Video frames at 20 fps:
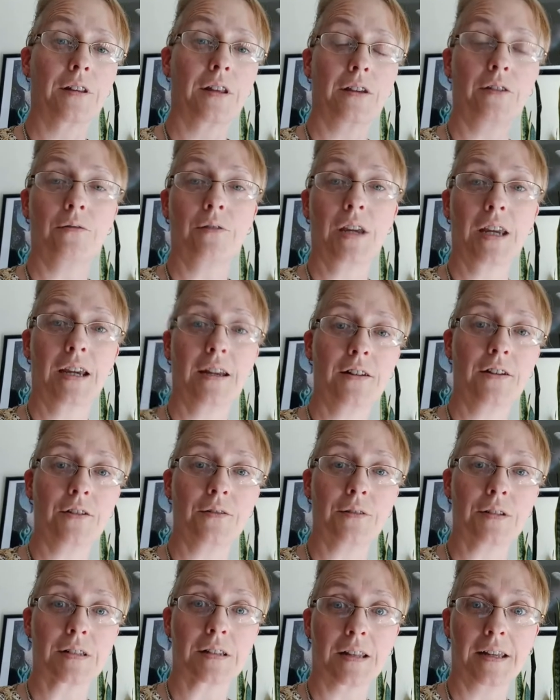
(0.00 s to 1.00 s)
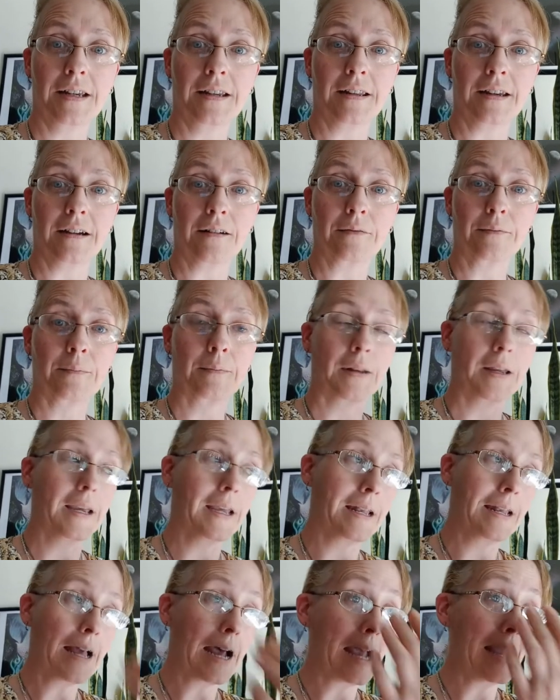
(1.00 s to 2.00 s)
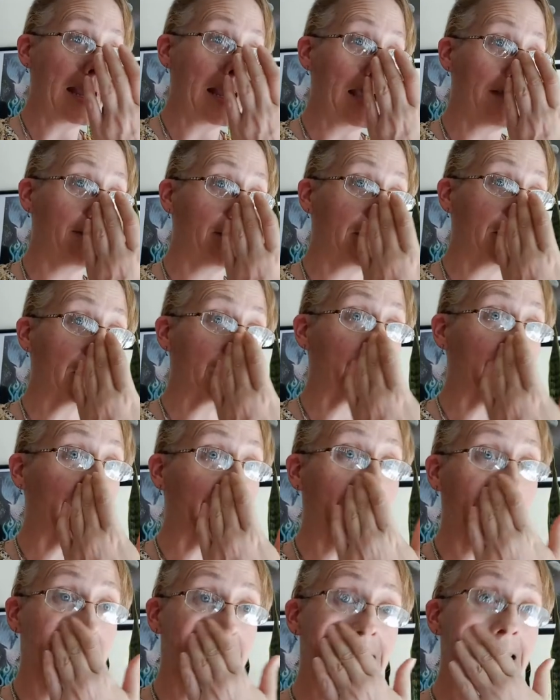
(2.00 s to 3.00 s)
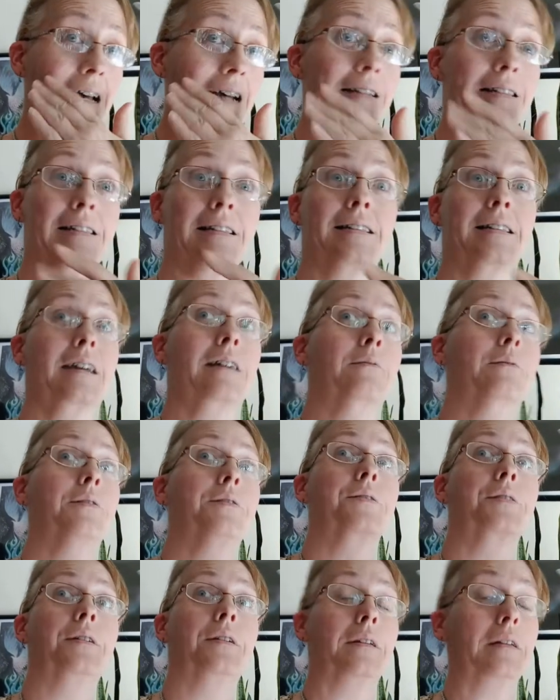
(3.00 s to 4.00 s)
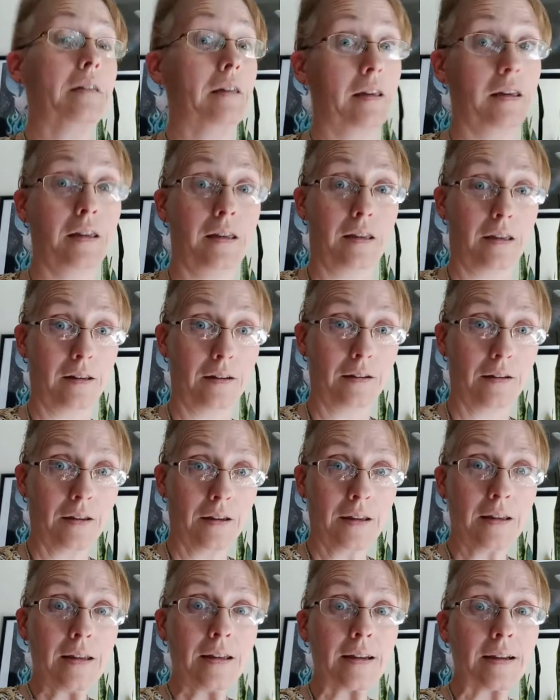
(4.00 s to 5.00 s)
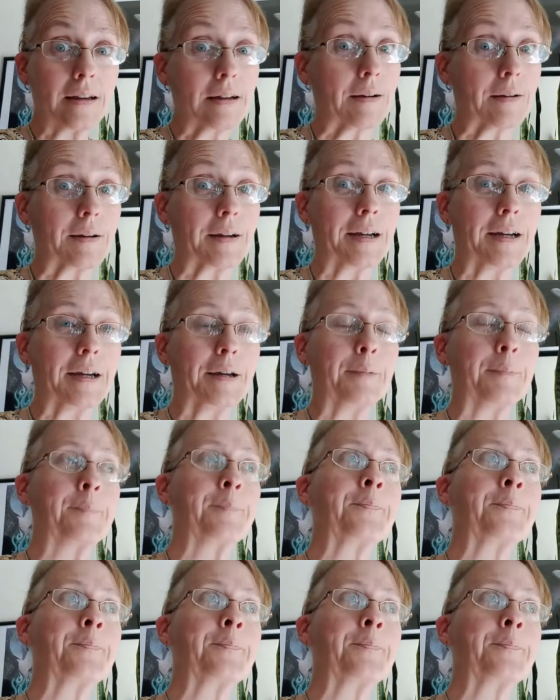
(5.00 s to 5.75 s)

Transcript: thing you can do is lay down. And I haven't experienced that since I was a kid, okay?